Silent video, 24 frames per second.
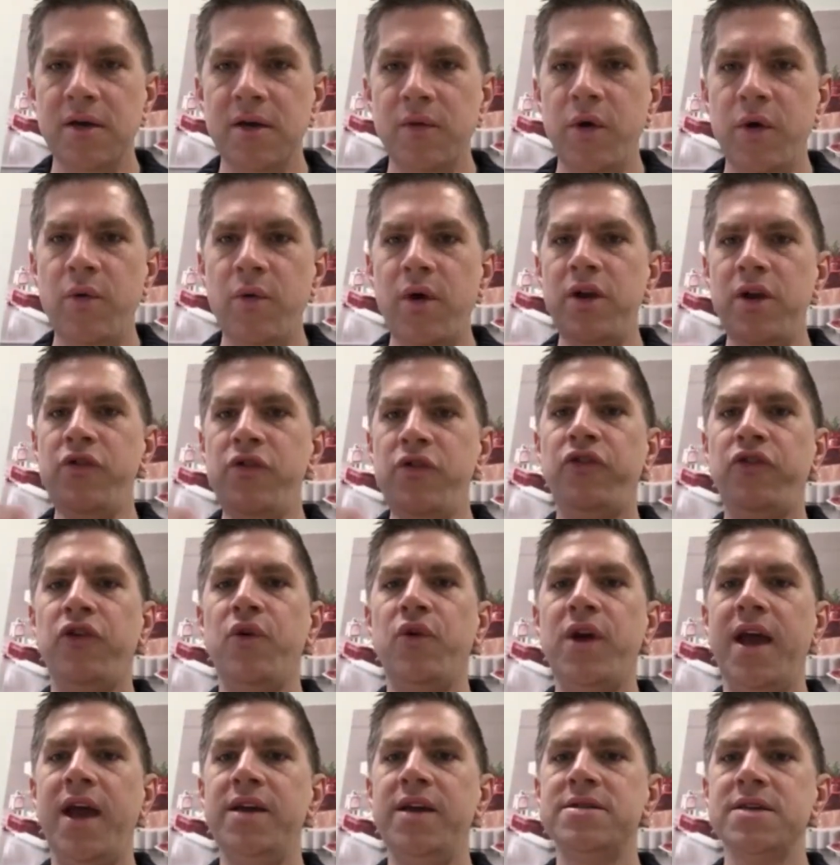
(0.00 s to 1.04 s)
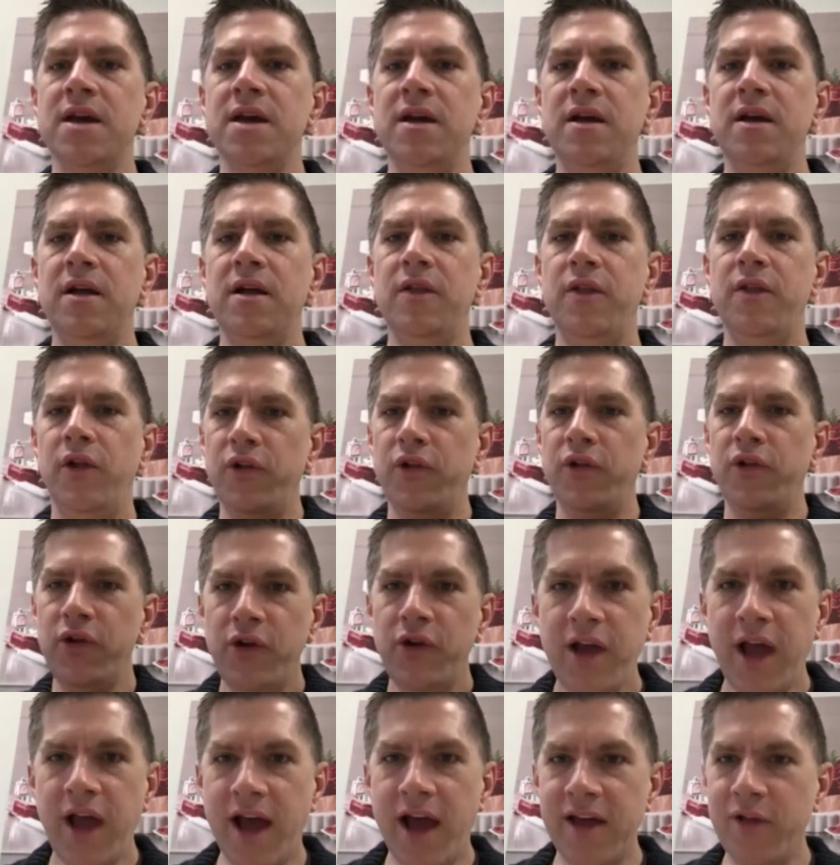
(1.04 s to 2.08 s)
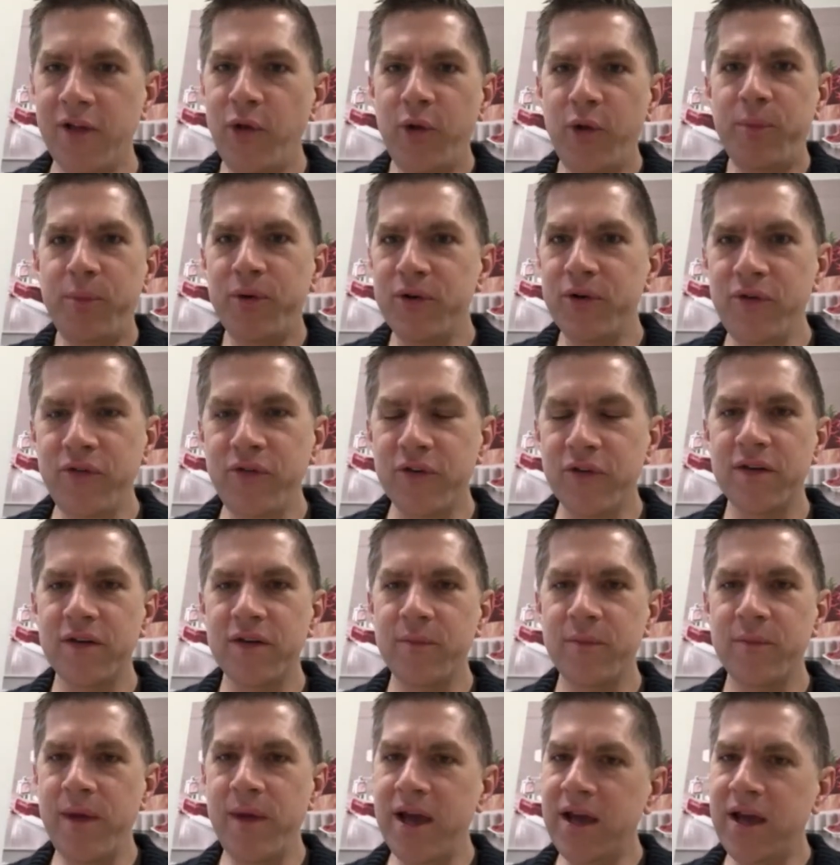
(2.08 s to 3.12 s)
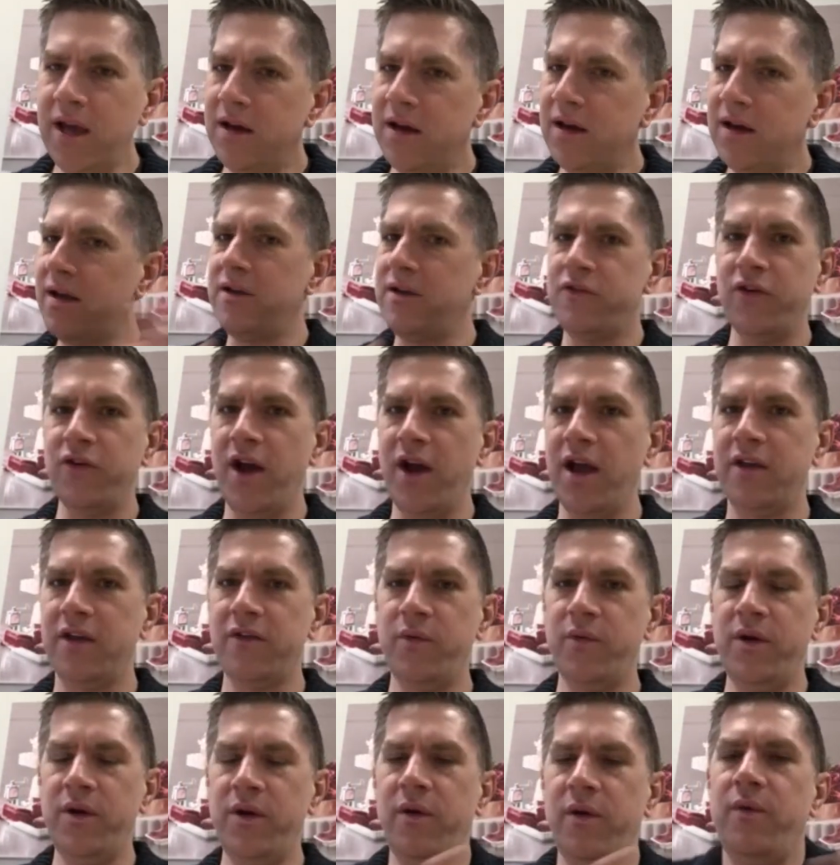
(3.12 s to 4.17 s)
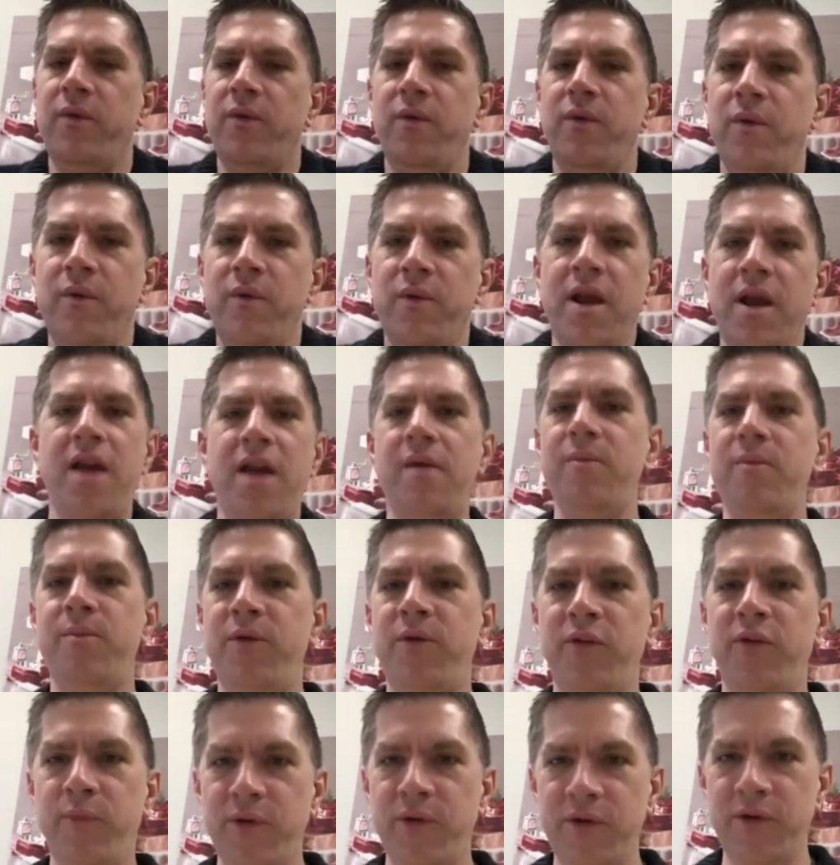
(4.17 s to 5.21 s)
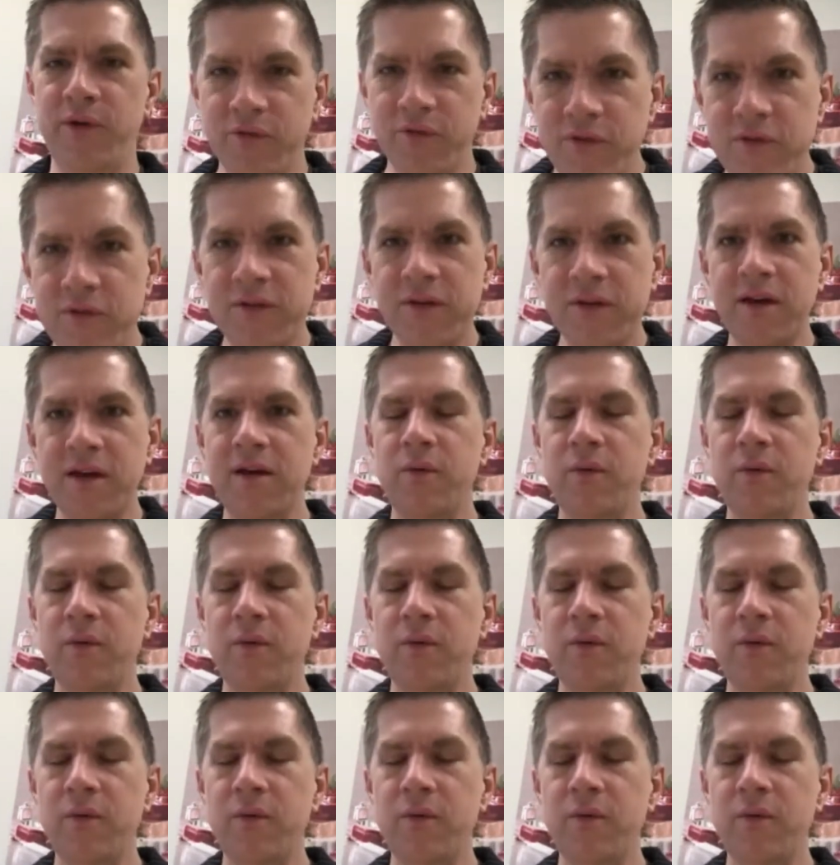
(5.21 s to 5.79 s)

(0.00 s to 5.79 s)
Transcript: We want to showcase the little guy, the little producers, make it direct. We're not beef producers.